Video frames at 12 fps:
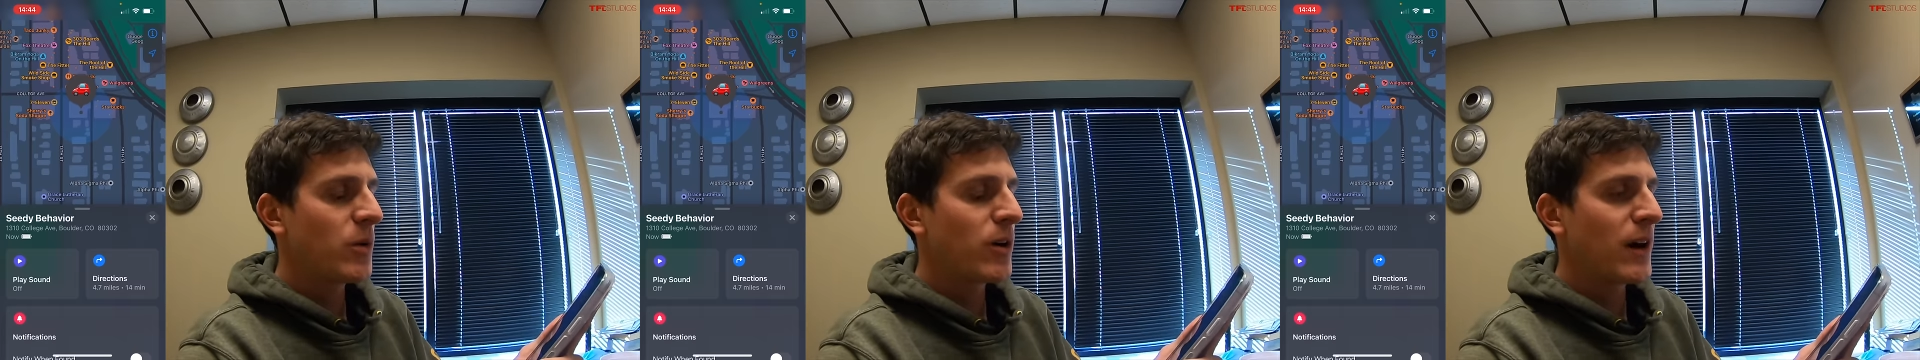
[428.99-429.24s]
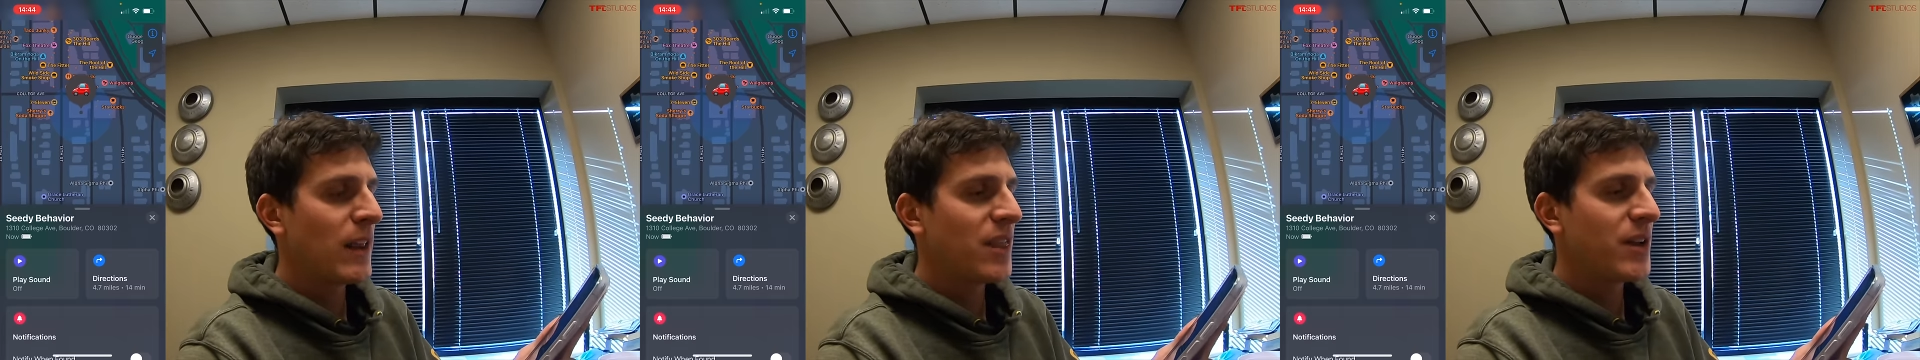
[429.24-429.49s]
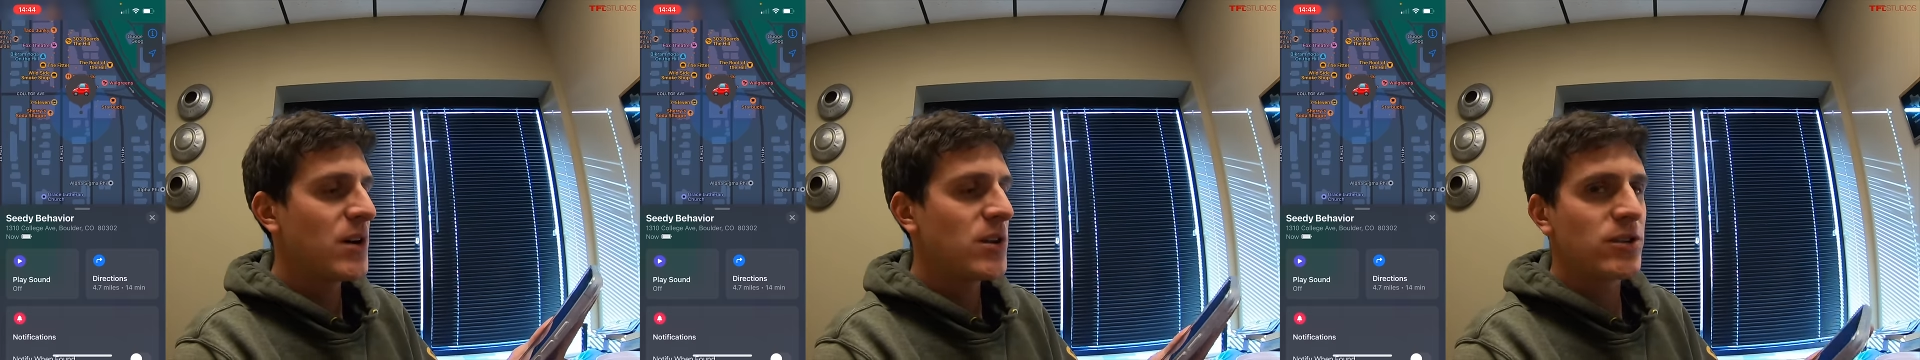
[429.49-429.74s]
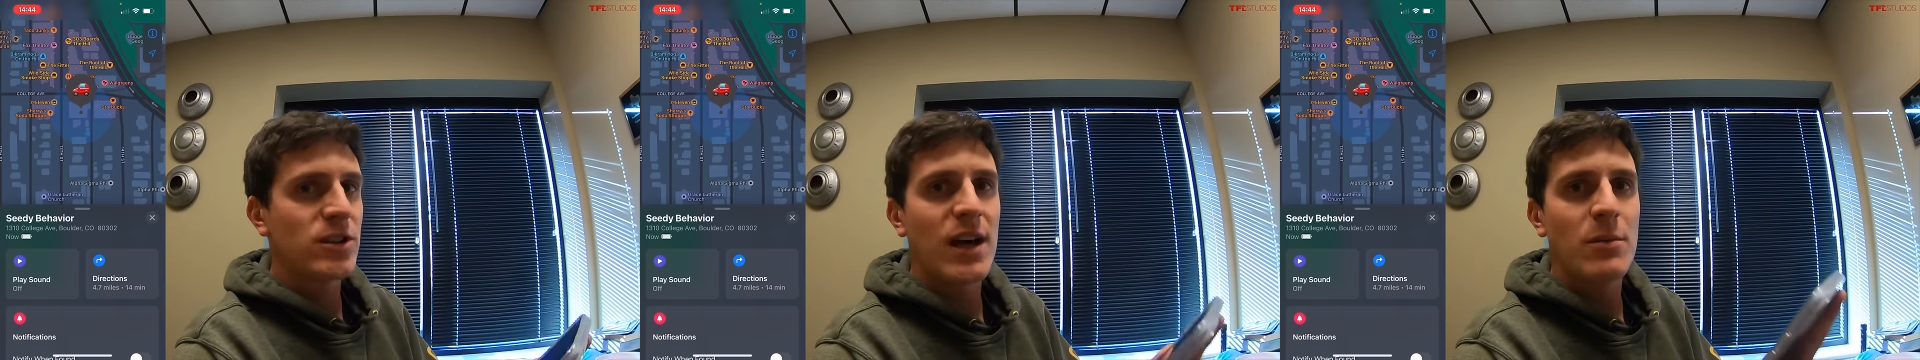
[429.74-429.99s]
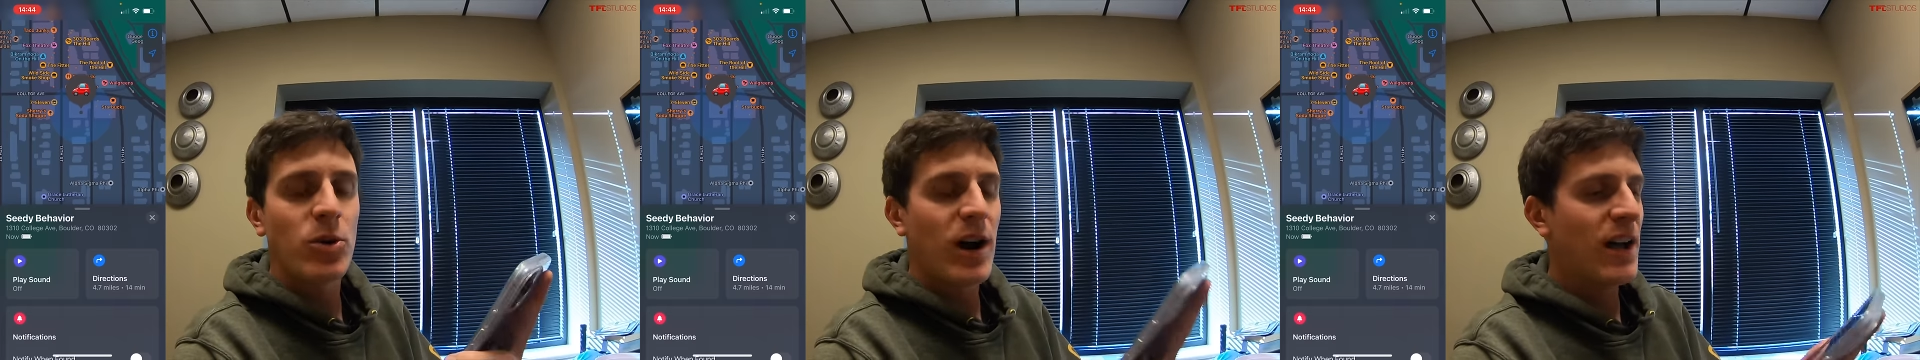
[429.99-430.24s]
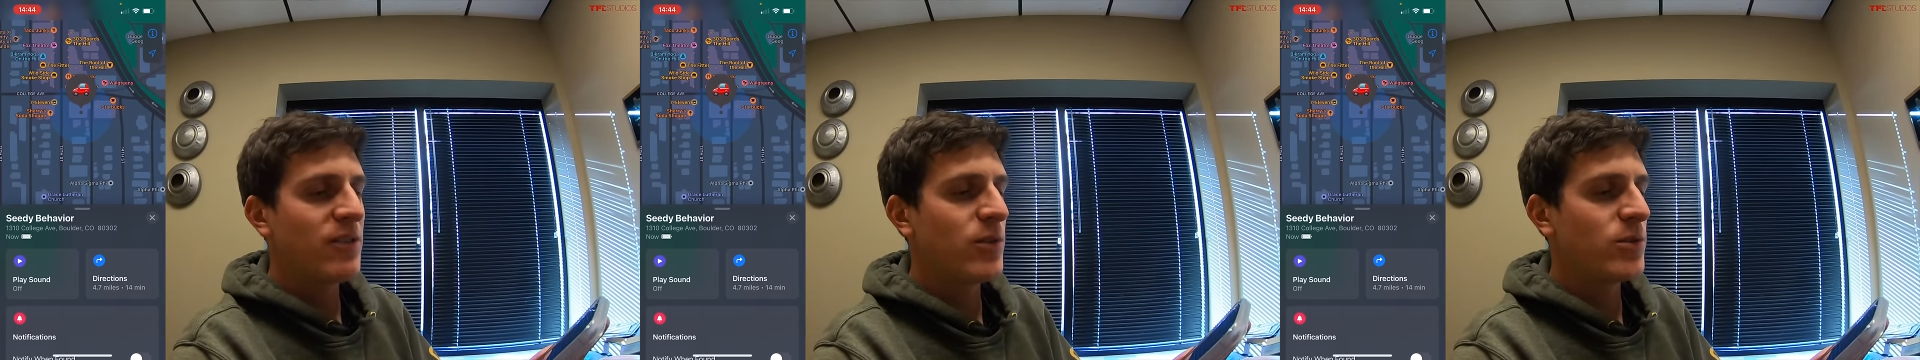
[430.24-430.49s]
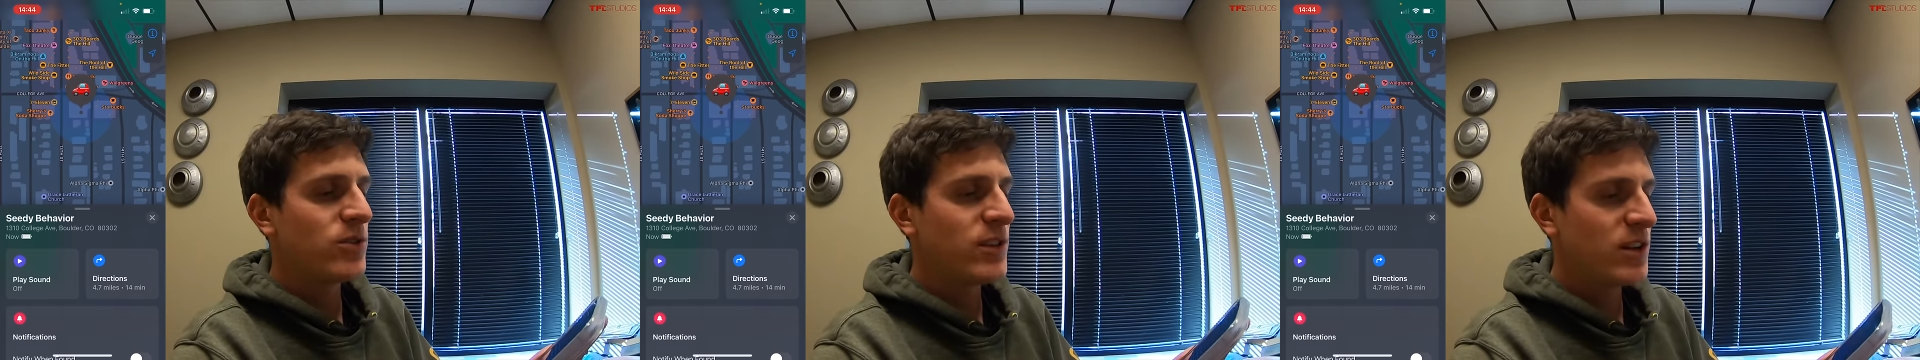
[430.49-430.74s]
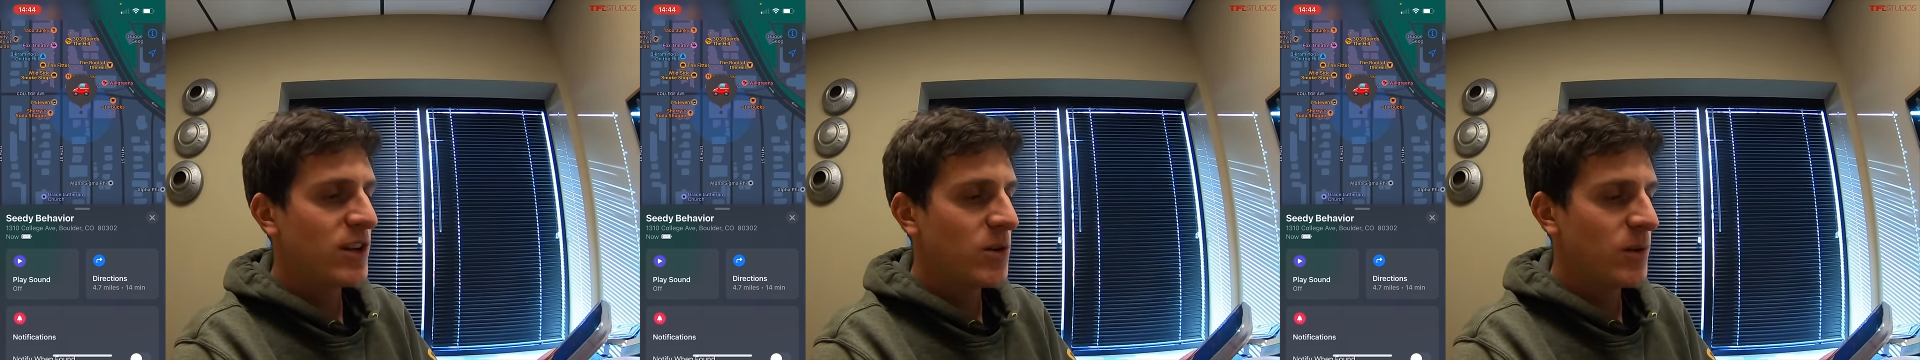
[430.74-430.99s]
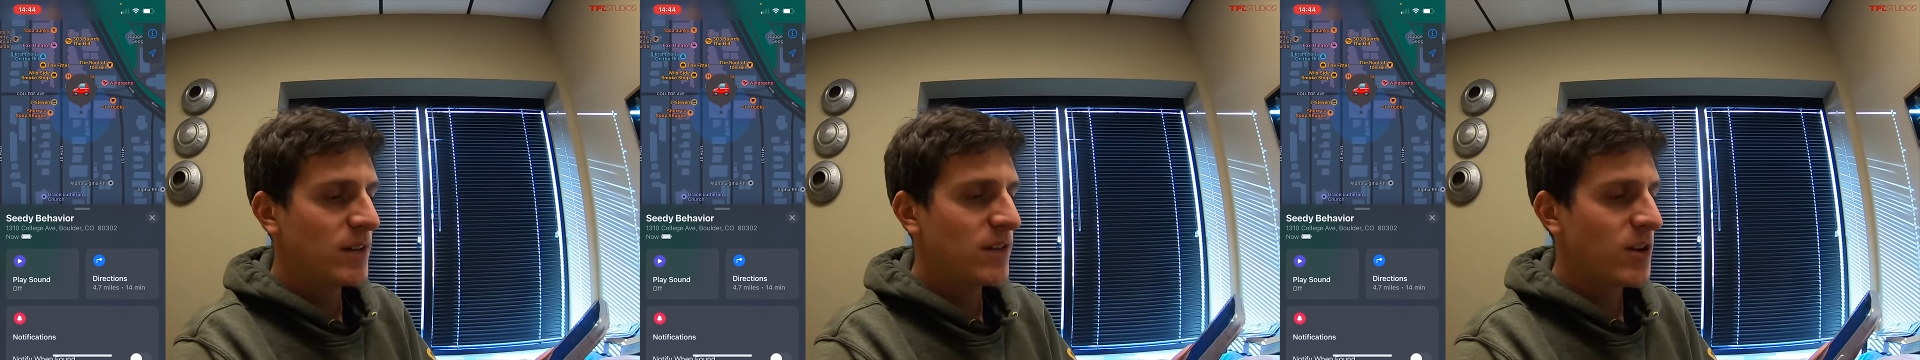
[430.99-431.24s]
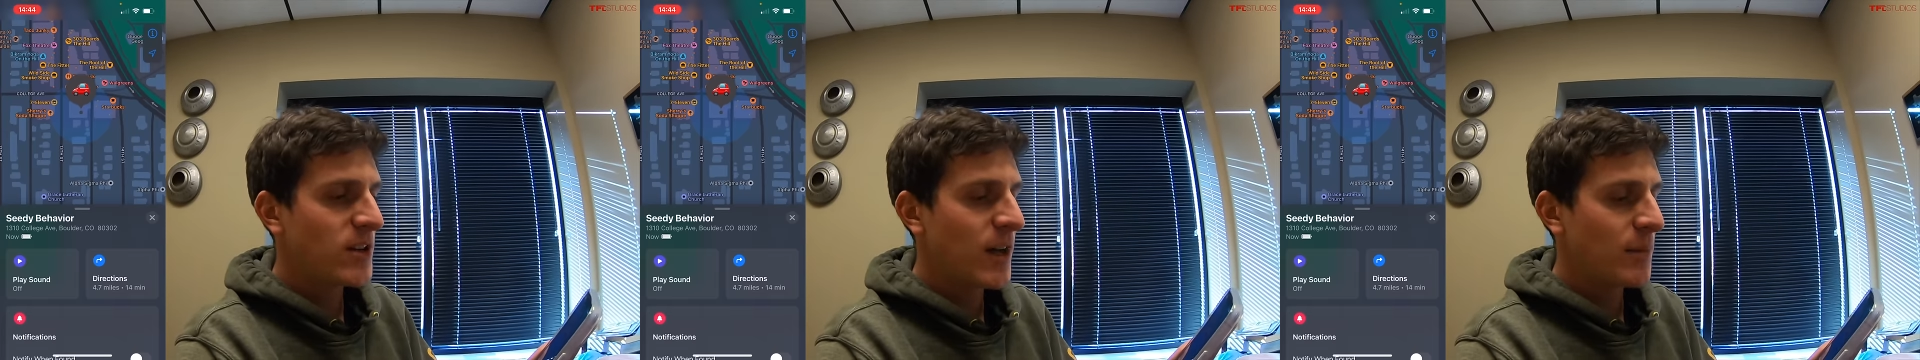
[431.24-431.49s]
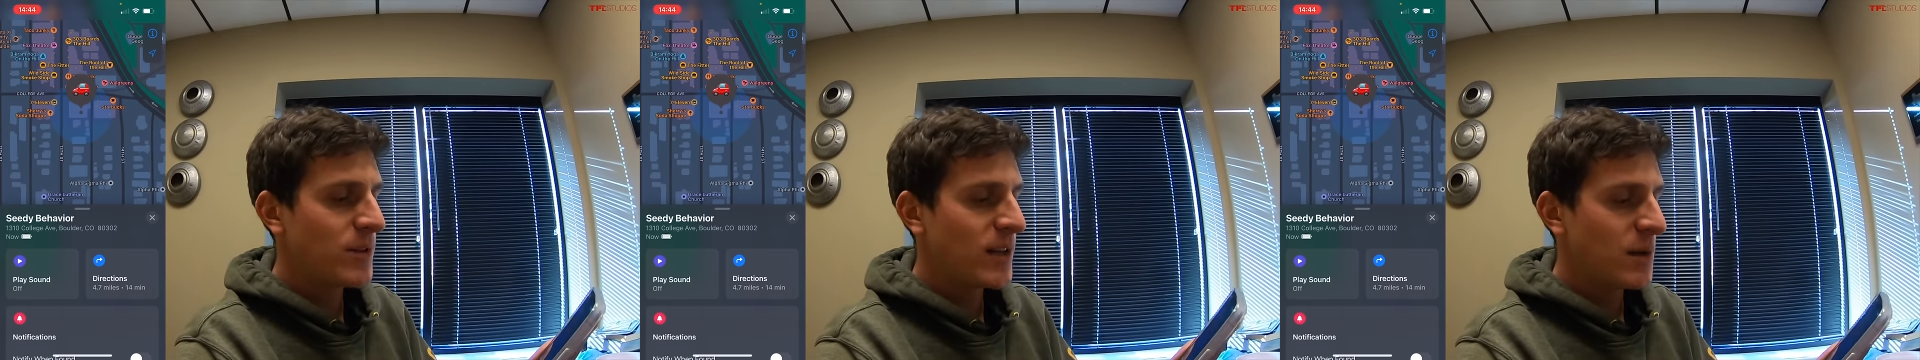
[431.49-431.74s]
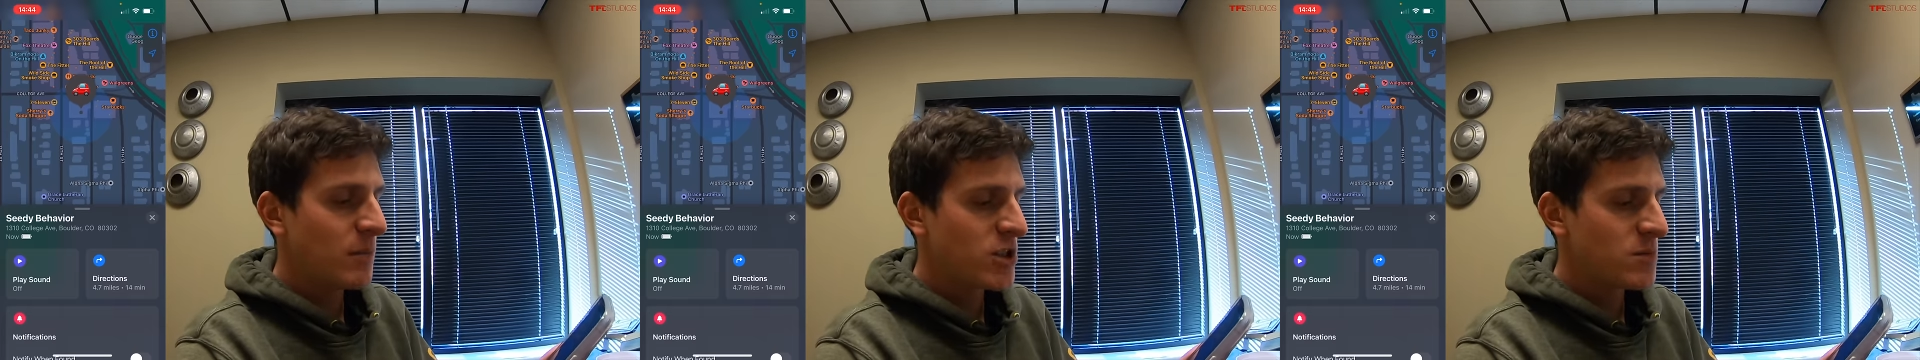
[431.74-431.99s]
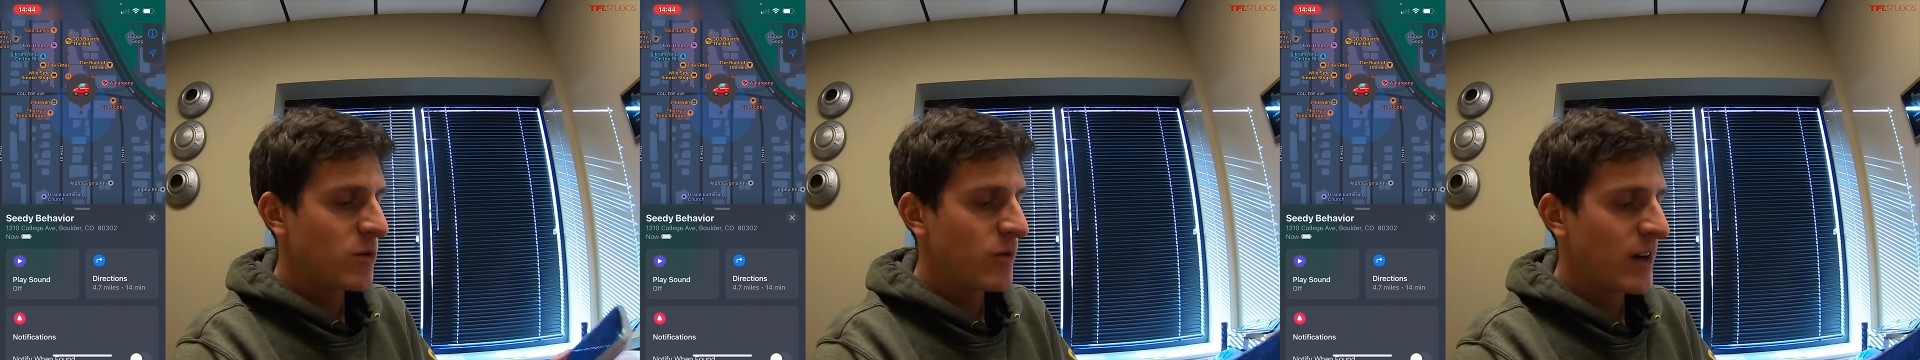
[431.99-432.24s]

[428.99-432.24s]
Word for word: where in theory there's a lot more iPhones near you, it started updating much more